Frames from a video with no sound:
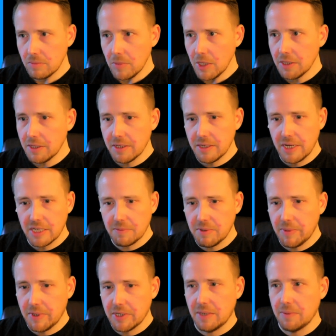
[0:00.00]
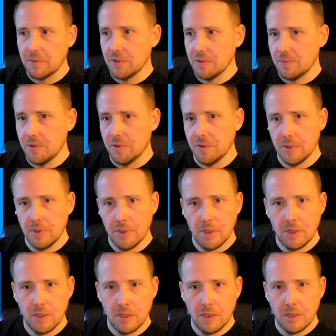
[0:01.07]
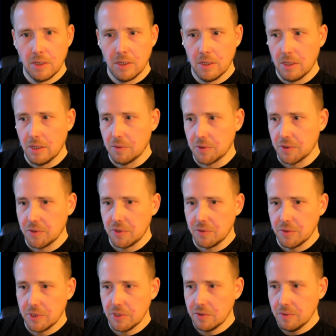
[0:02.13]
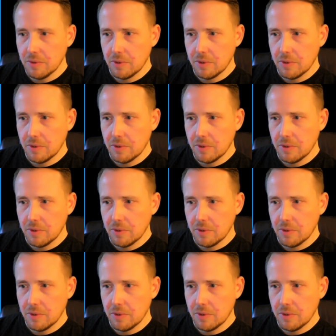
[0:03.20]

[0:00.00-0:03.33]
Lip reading: They didn't ask me about a timer in this mode. Now we're gonna do 2 and 2.